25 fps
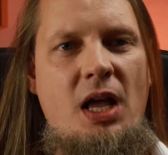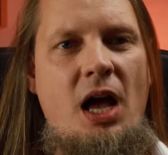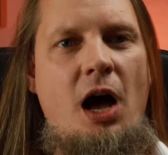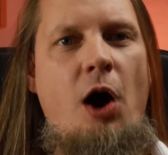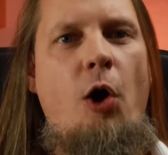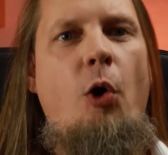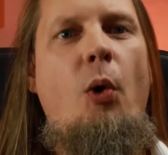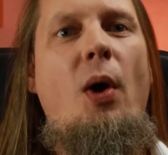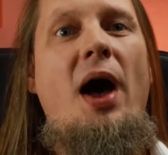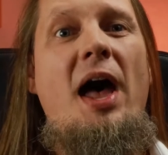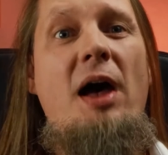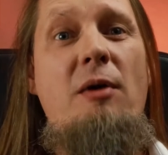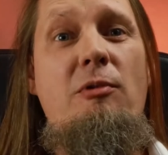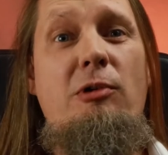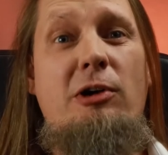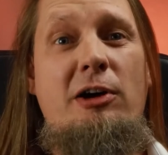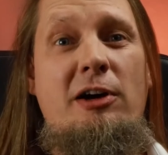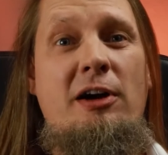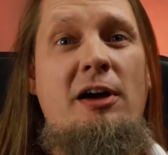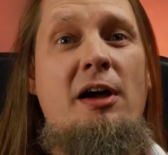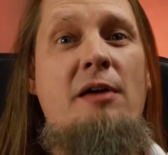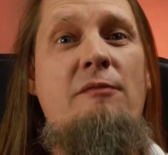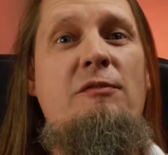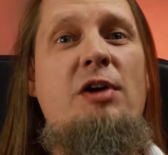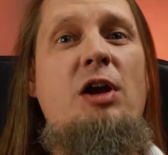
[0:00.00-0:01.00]
However,
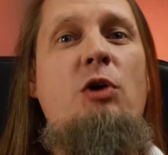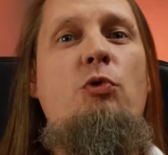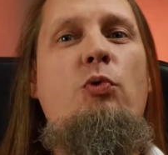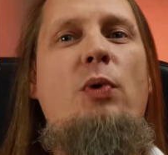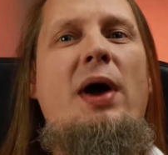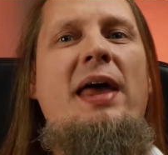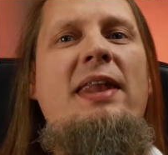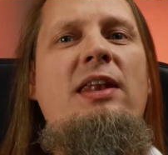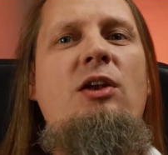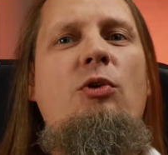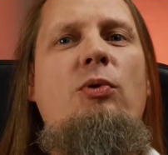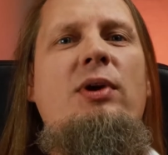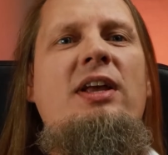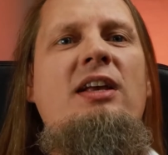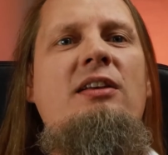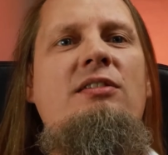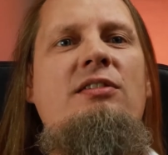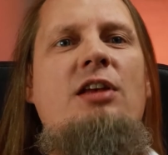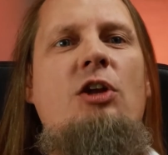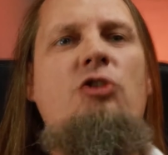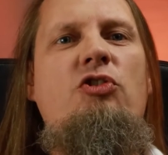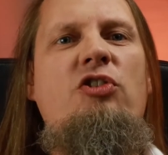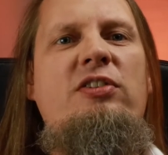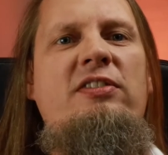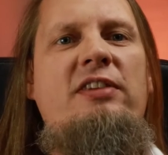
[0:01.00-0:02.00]
when rendering
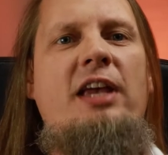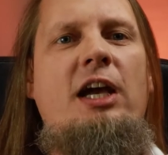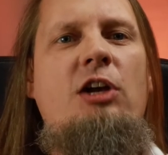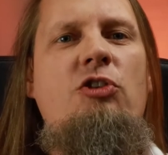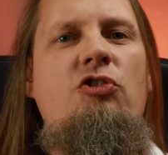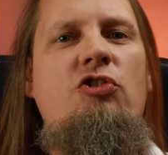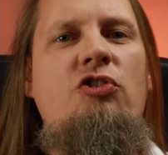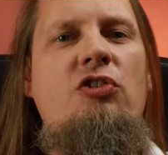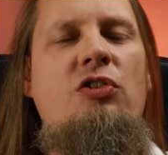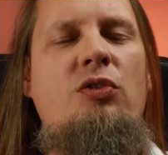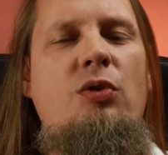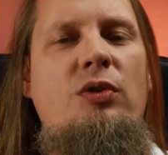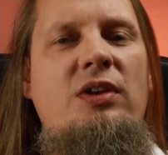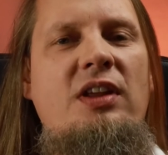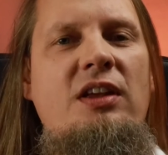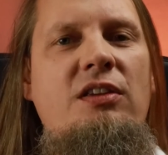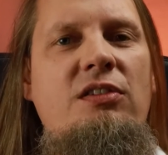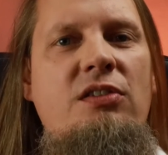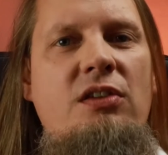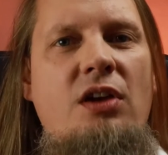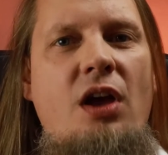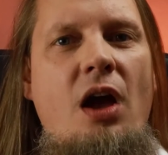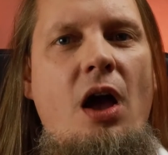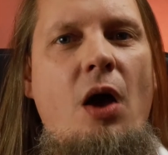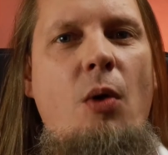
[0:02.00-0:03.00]
such a section to
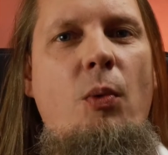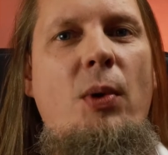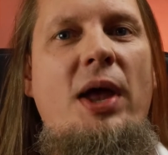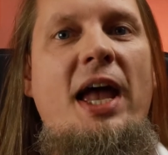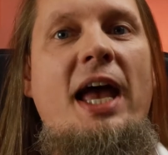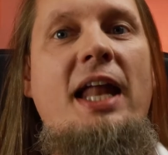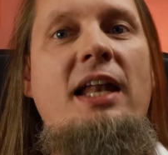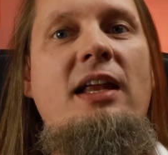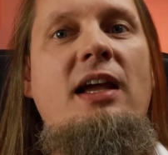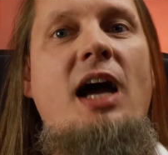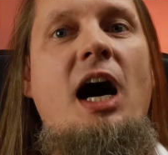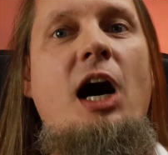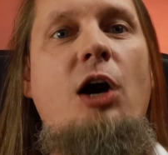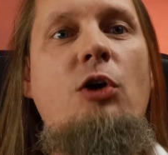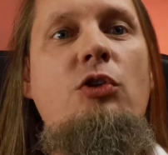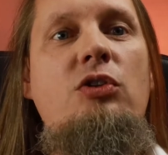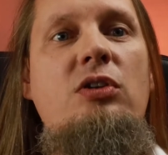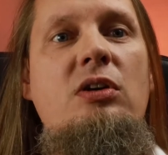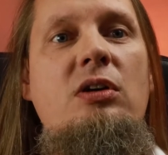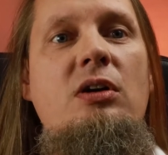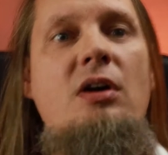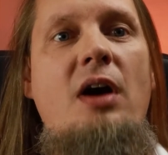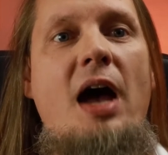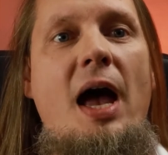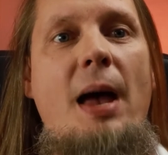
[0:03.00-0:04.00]
disk, we
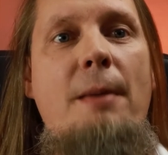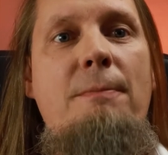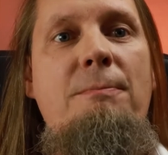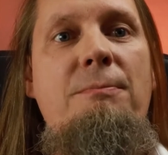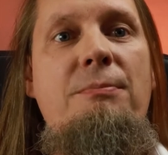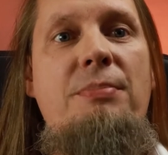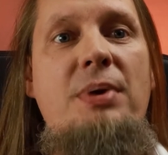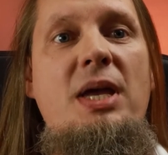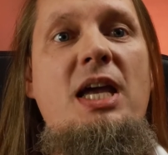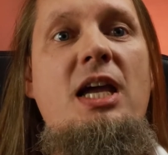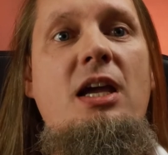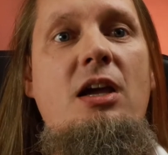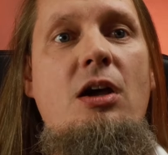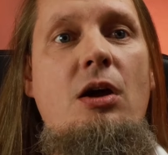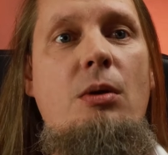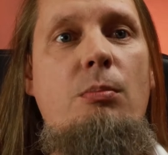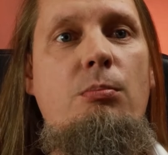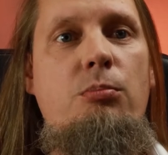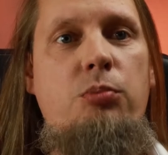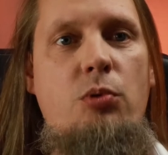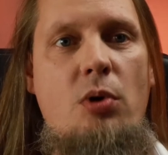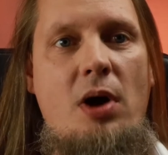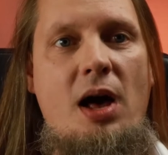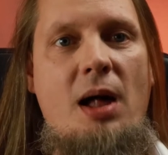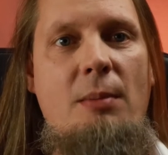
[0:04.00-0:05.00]
encounter a big
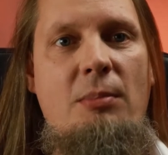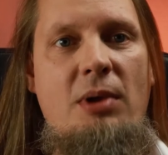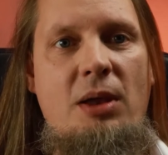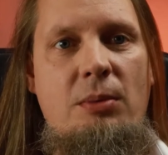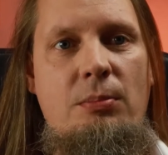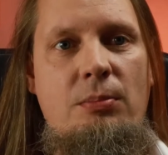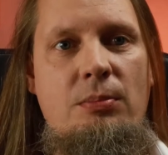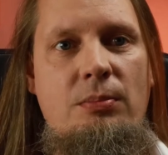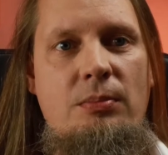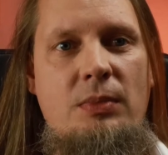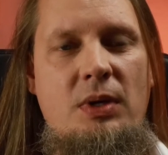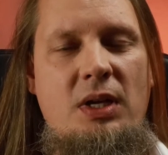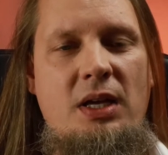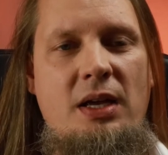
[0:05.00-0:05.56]
problem.